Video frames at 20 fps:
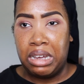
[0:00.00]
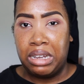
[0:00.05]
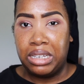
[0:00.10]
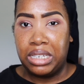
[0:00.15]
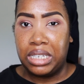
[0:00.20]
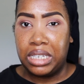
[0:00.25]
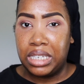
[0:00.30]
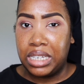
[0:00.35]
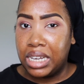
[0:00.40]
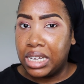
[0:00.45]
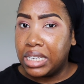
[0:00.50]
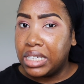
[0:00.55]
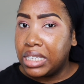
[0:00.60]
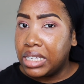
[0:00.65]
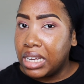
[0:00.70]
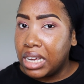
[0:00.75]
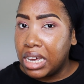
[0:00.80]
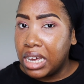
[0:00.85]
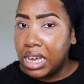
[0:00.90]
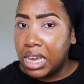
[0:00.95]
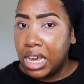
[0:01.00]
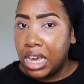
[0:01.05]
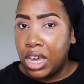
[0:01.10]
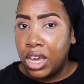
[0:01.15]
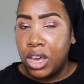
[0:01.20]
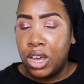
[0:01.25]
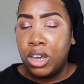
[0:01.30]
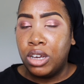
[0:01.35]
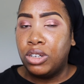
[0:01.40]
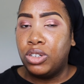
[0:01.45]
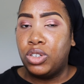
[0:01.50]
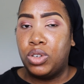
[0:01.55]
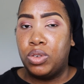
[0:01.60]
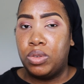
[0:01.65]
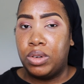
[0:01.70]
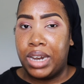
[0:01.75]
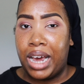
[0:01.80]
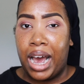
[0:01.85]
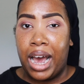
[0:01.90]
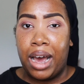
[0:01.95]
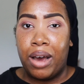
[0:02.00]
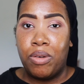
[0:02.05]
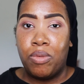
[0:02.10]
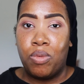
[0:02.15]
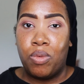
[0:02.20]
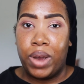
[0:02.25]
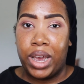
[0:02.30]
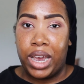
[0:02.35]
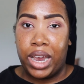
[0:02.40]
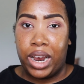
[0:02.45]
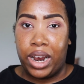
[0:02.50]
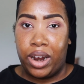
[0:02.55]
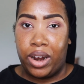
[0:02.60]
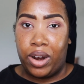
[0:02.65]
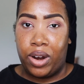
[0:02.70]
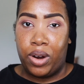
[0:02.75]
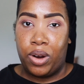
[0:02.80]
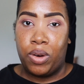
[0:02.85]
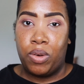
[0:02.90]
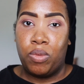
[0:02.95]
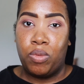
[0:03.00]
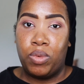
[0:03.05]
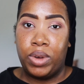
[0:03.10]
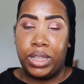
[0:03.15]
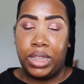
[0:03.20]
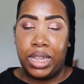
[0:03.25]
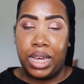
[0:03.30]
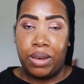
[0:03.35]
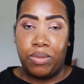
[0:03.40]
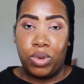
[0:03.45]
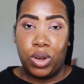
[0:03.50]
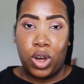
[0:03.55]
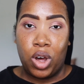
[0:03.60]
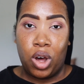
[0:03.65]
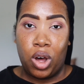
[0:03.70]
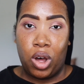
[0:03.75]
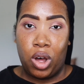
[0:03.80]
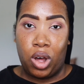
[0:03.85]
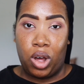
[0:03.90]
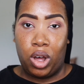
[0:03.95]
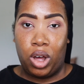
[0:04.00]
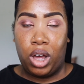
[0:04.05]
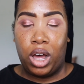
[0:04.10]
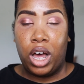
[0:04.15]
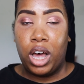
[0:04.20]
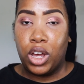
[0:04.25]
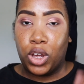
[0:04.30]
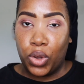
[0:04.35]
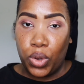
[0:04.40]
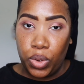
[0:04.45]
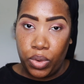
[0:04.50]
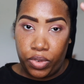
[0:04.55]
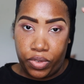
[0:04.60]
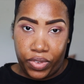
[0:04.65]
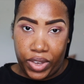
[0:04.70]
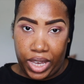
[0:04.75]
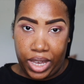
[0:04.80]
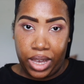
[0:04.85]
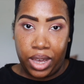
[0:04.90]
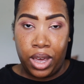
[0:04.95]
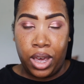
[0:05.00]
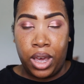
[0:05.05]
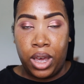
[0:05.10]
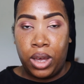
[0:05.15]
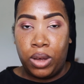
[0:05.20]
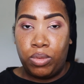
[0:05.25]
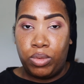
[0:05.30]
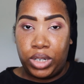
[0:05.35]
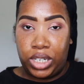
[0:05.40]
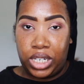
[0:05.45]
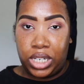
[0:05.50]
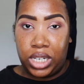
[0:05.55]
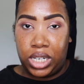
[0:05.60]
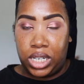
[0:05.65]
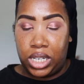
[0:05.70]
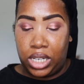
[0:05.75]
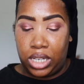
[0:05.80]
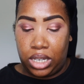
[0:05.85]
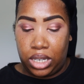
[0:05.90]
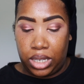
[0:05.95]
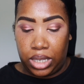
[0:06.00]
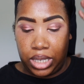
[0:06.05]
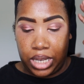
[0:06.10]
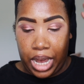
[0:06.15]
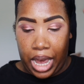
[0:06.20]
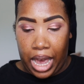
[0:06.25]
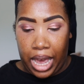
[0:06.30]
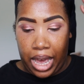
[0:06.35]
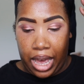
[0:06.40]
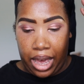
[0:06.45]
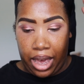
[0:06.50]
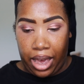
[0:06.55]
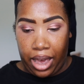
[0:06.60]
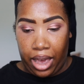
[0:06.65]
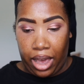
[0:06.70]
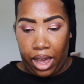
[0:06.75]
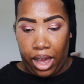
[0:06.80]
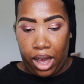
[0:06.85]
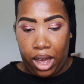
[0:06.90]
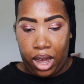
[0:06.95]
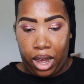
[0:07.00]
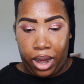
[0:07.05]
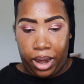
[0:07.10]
60, do not wear what they would call a kufi, which is a